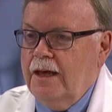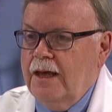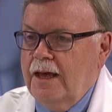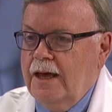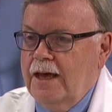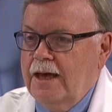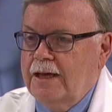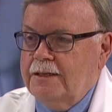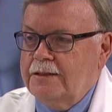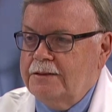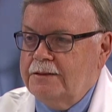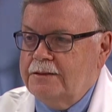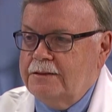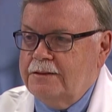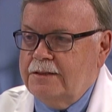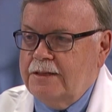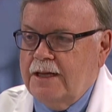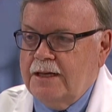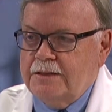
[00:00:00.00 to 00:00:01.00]
And
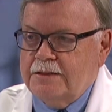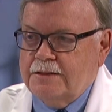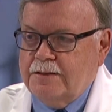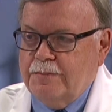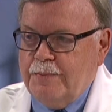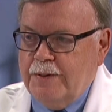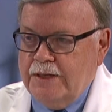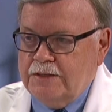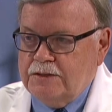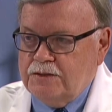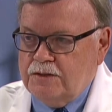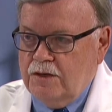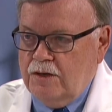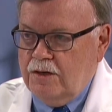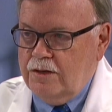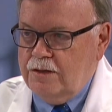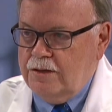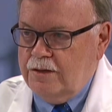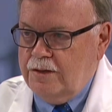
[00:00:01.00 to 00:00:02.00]
that depends
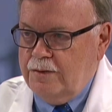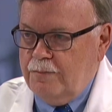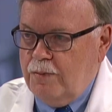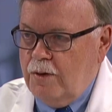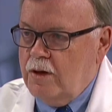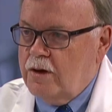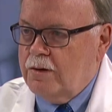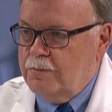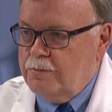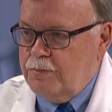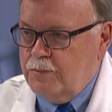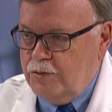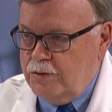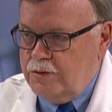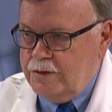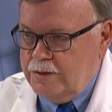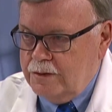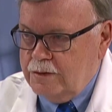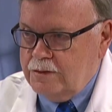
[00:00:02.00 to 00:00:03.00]
on the polyp
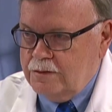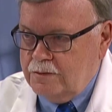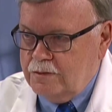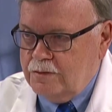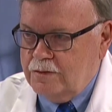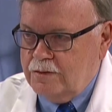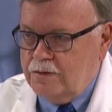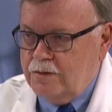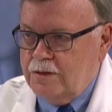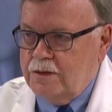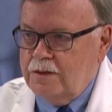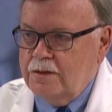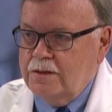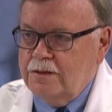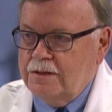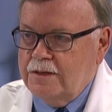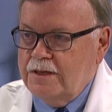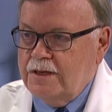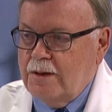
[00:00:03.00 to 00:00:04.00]
burden or
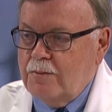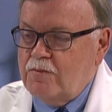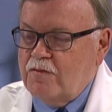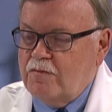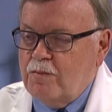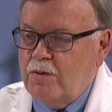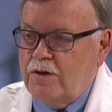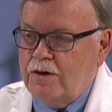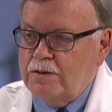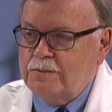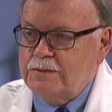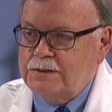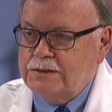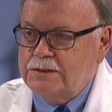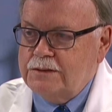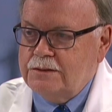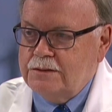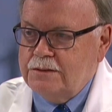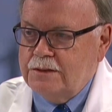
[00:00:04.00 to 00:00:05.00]
the number of
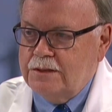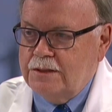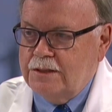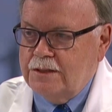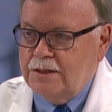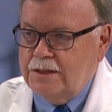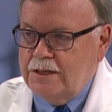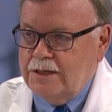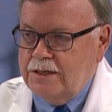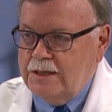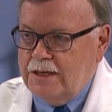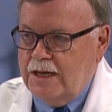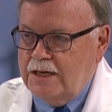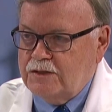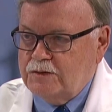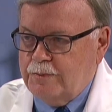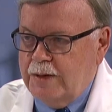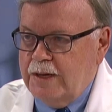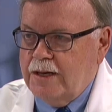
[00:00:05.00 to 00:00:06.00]
polyps in the
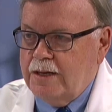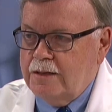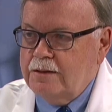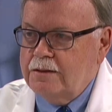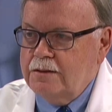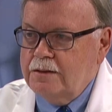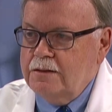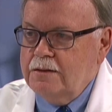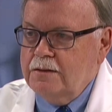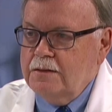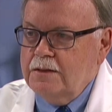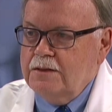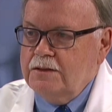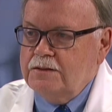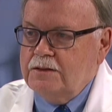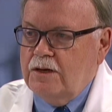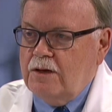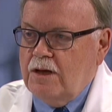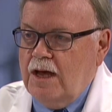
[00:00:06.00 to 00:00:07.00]
large bowel.
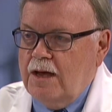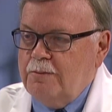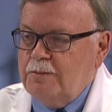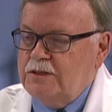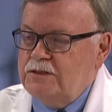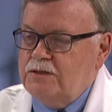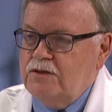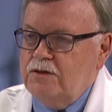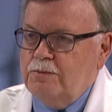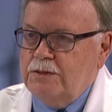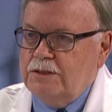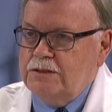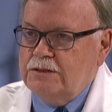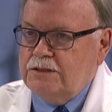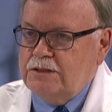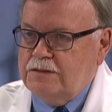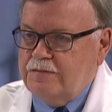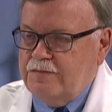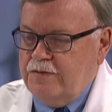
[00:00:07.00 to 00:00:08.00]
So I'm assuming
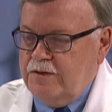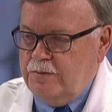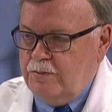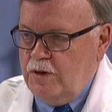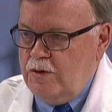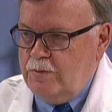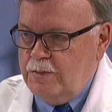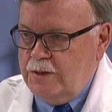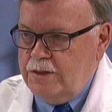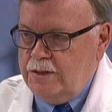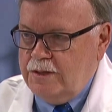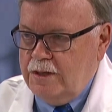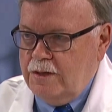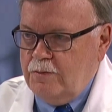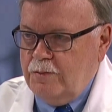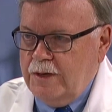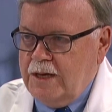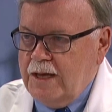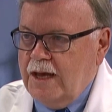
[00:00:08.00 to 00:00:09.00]
just for the moment that
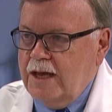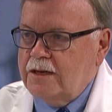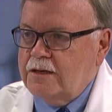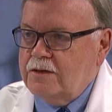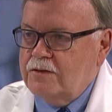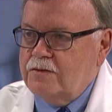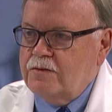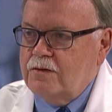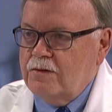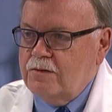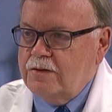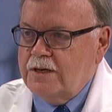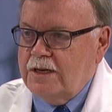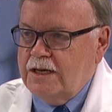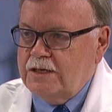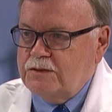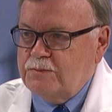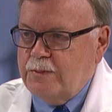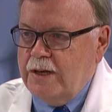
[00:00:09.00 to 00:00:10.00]
we can't control the
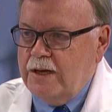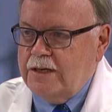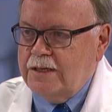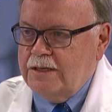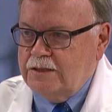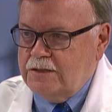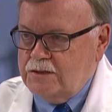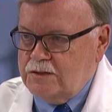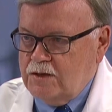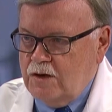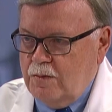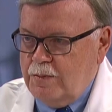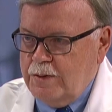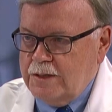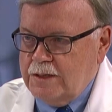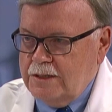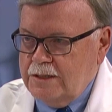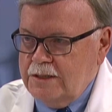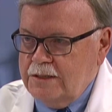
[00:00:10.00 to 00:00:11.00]
large bowel
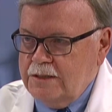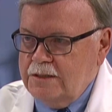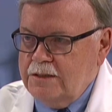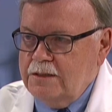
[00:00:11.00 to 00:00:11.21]
endoscopically.